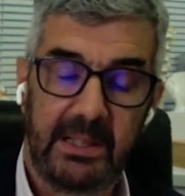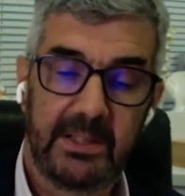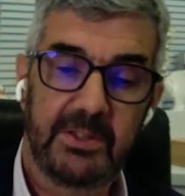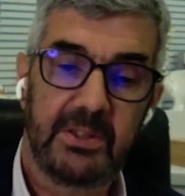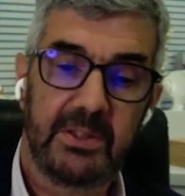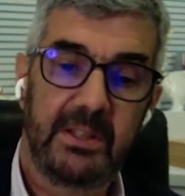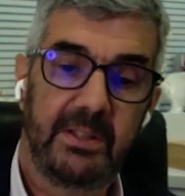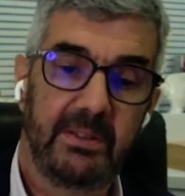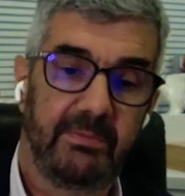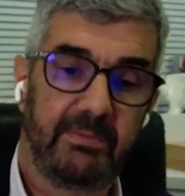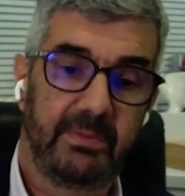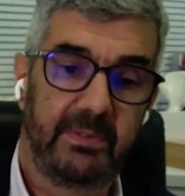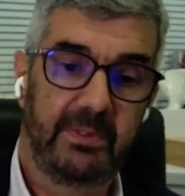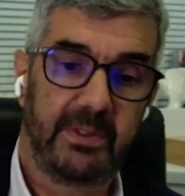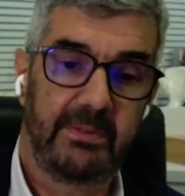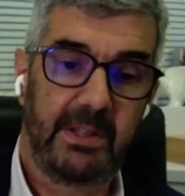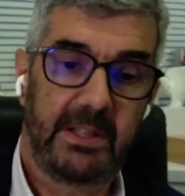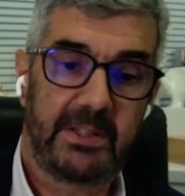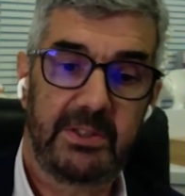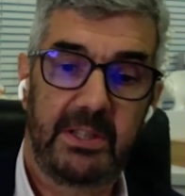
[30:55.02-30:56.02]
actually
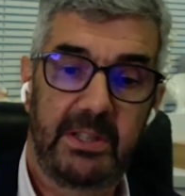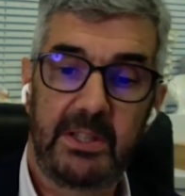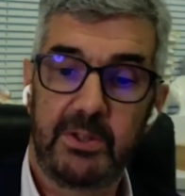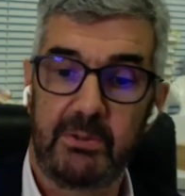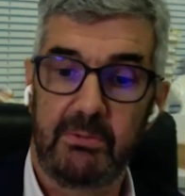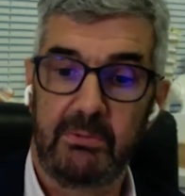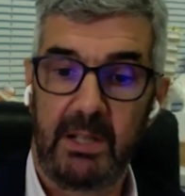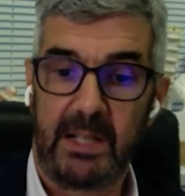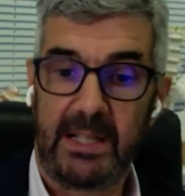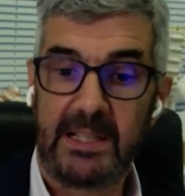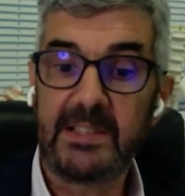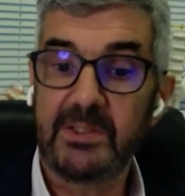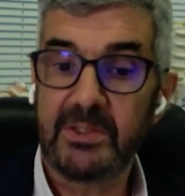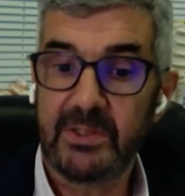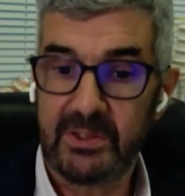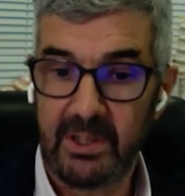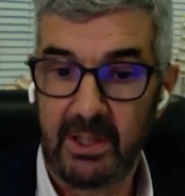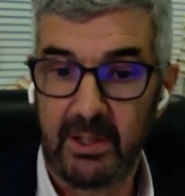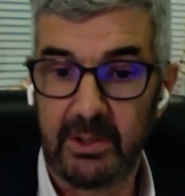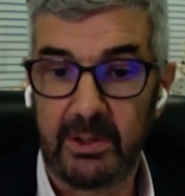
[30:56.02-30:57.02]
the vaccination
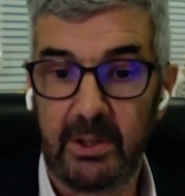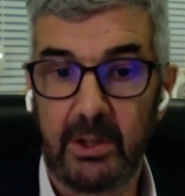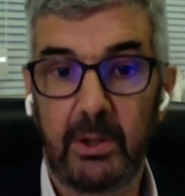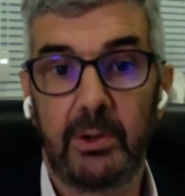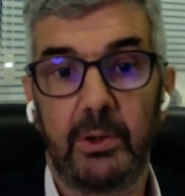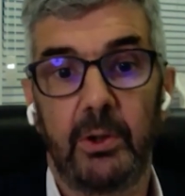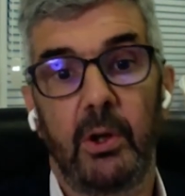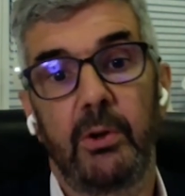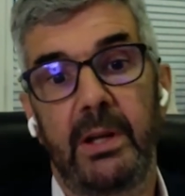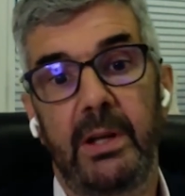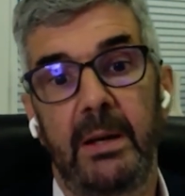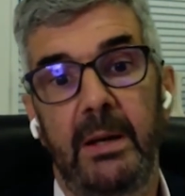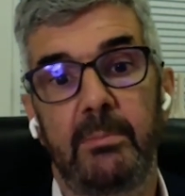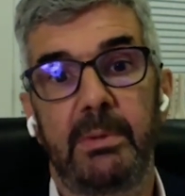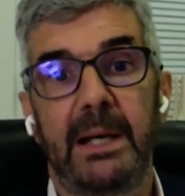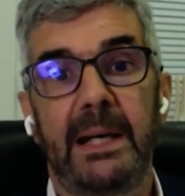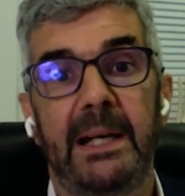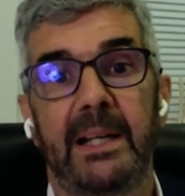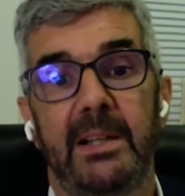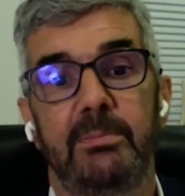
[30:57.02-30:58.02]
rates are not
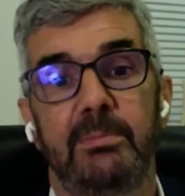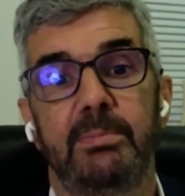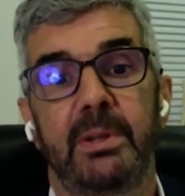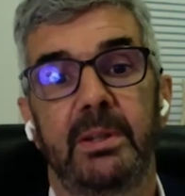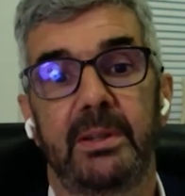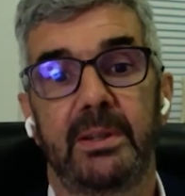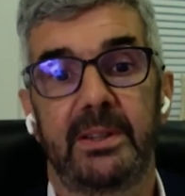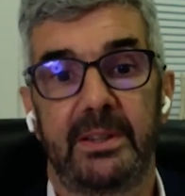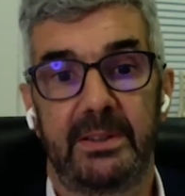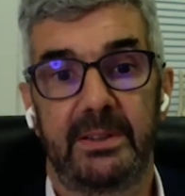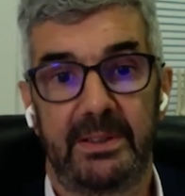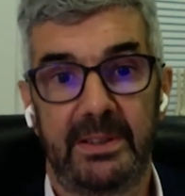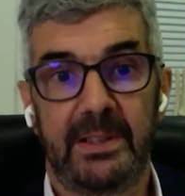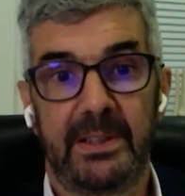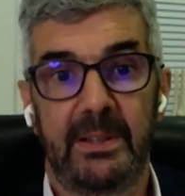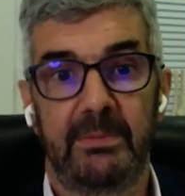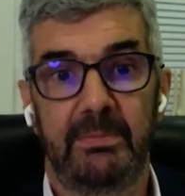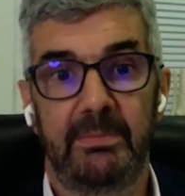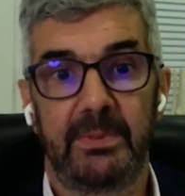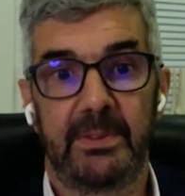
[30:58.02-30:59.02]
that bad, but
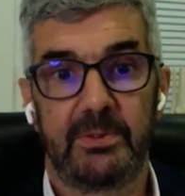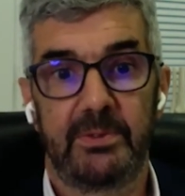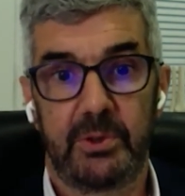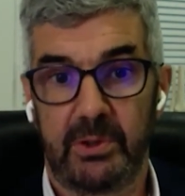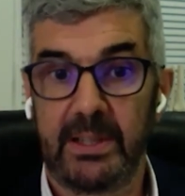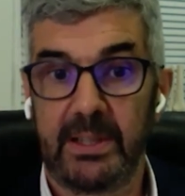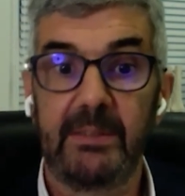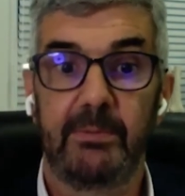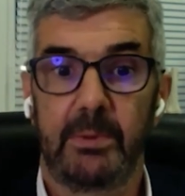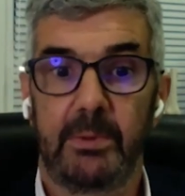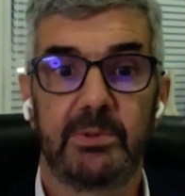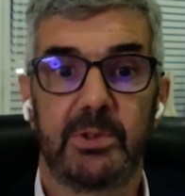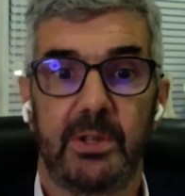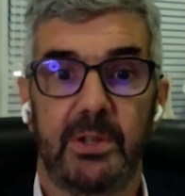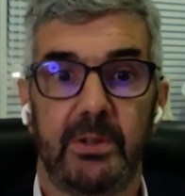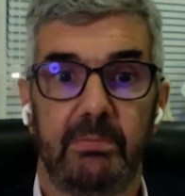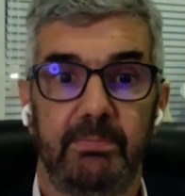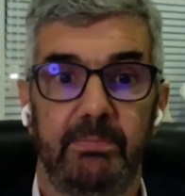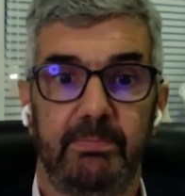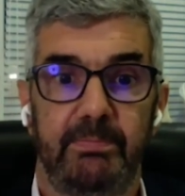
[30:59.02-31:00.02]
they're sort of giving them
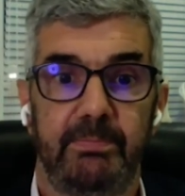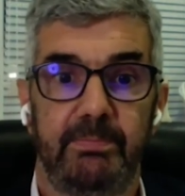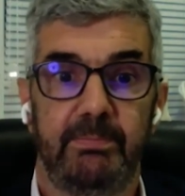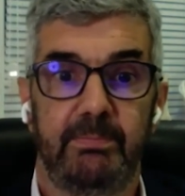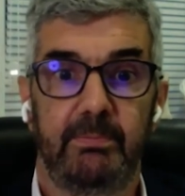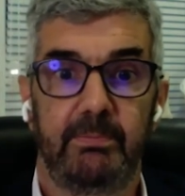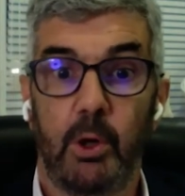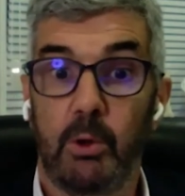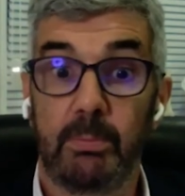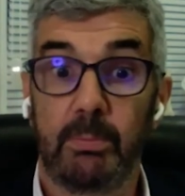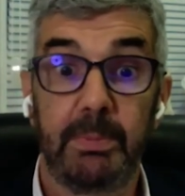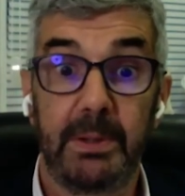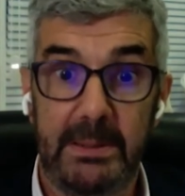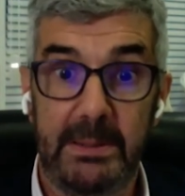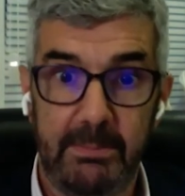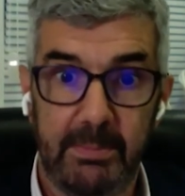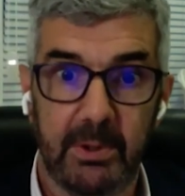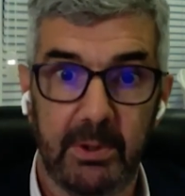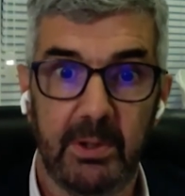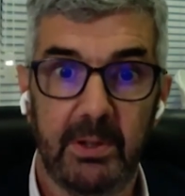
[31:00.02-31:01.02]
to the wrong
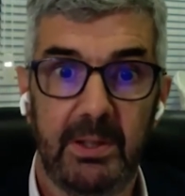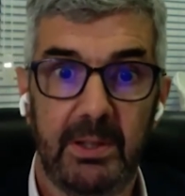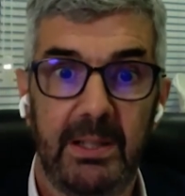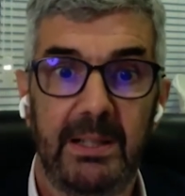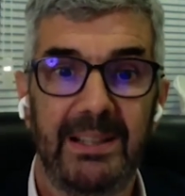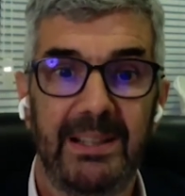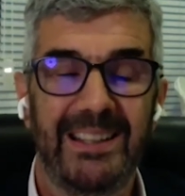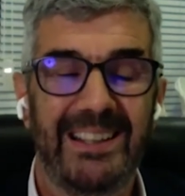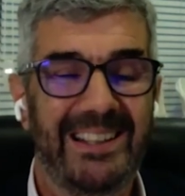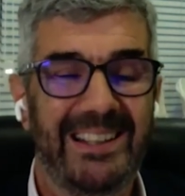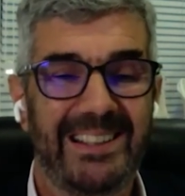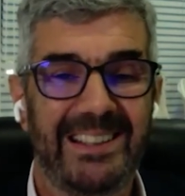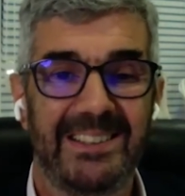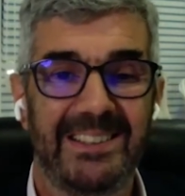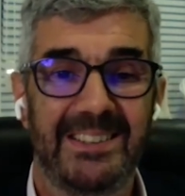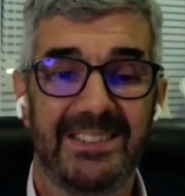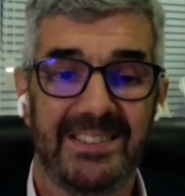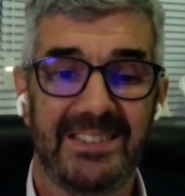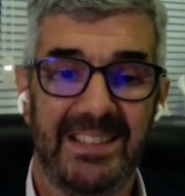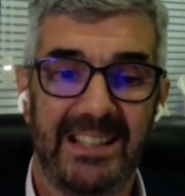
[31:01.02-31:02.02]
people
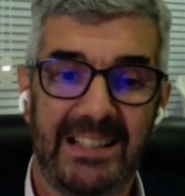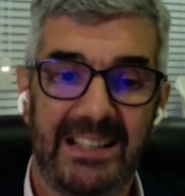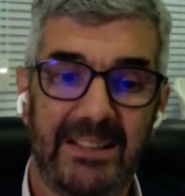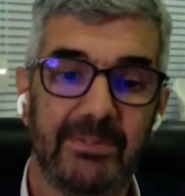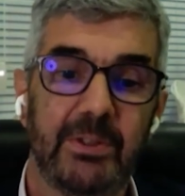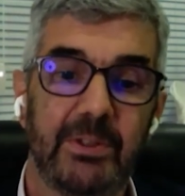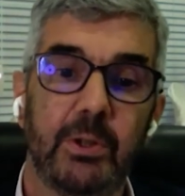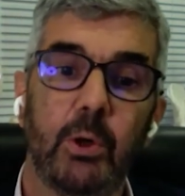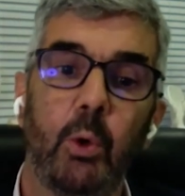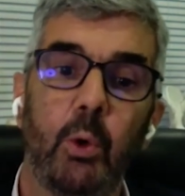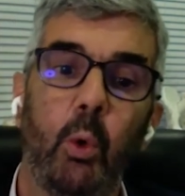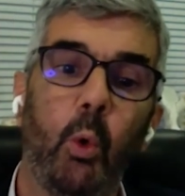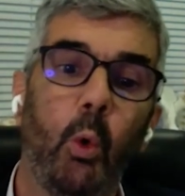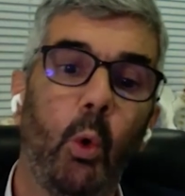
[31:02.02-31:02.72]
and haven't